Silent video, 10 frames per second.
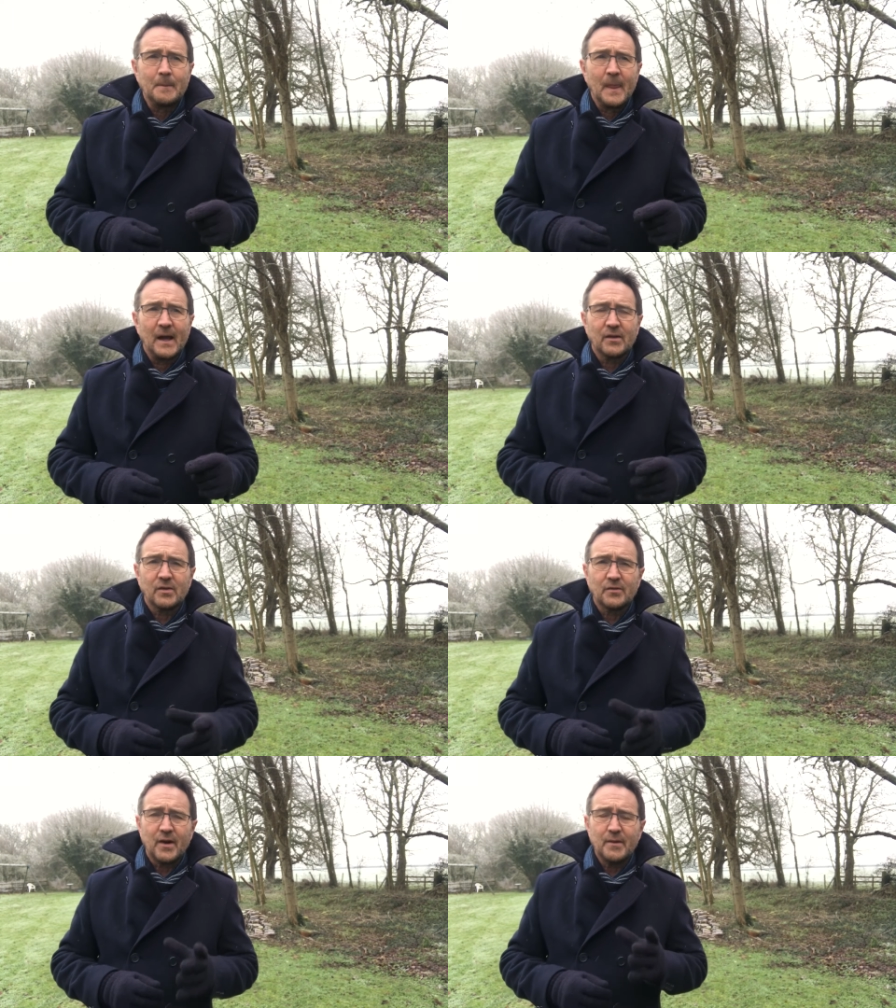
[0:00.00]
And it's a
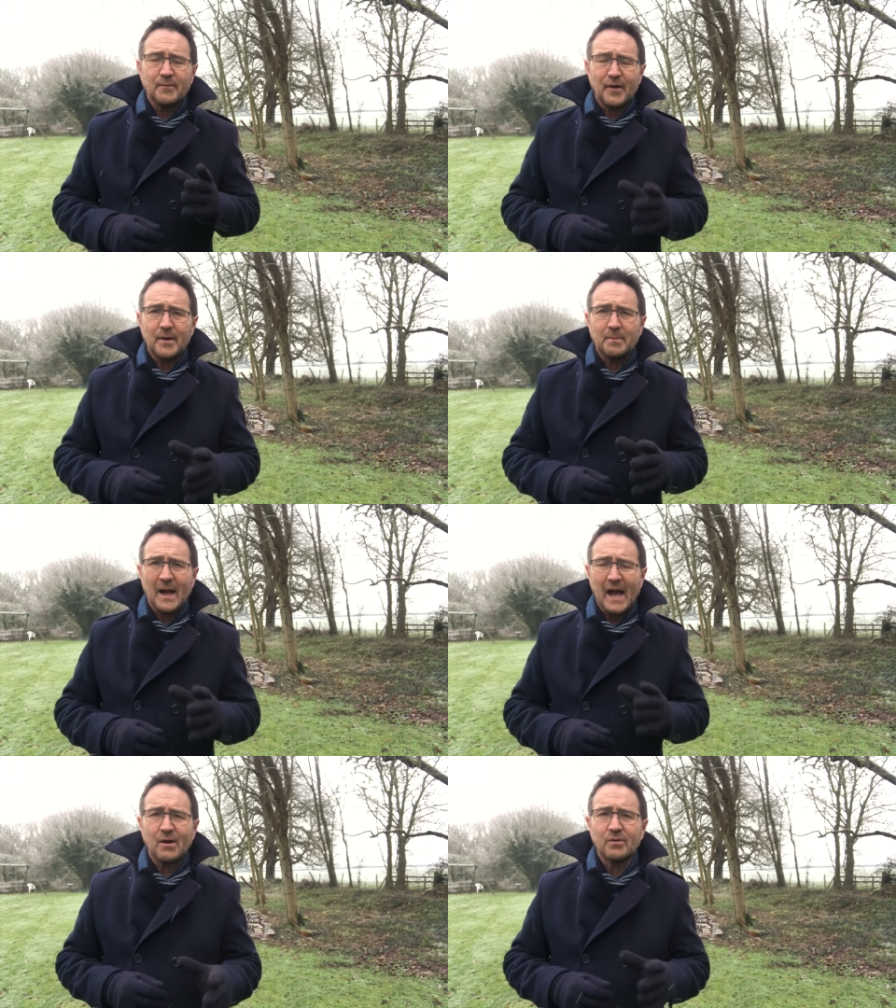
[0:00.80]
very, very
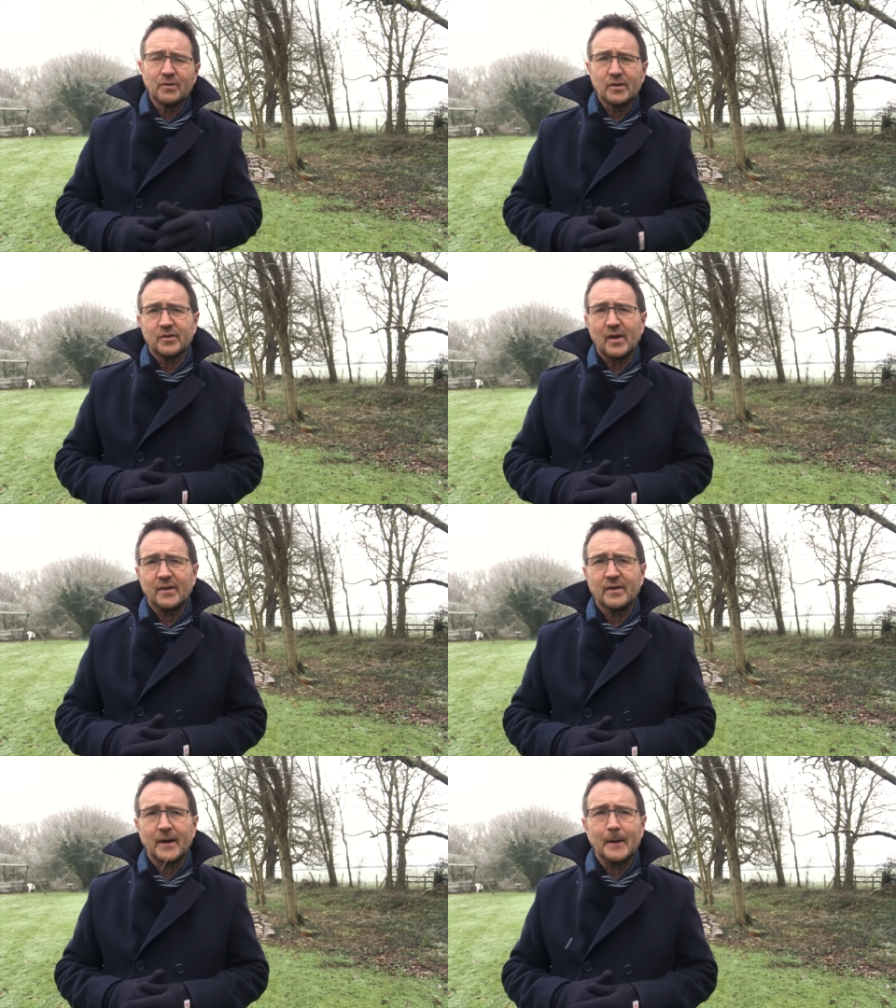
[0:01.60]
powerful
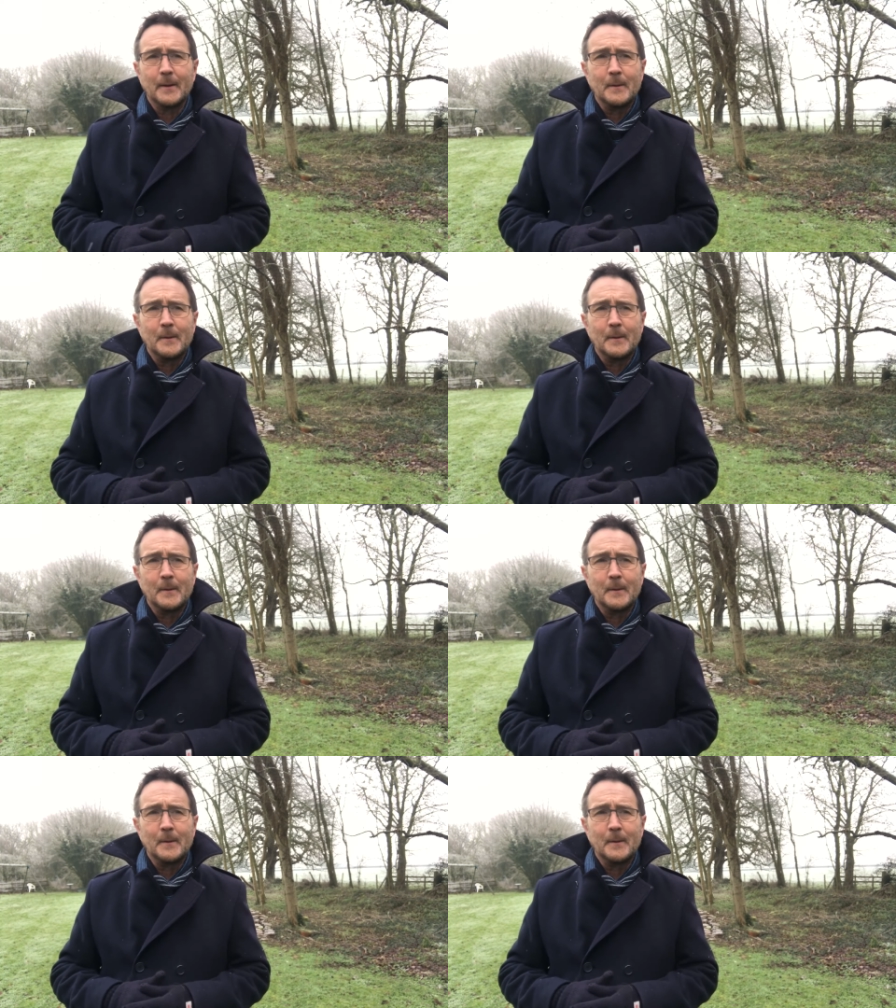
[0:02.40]
setting,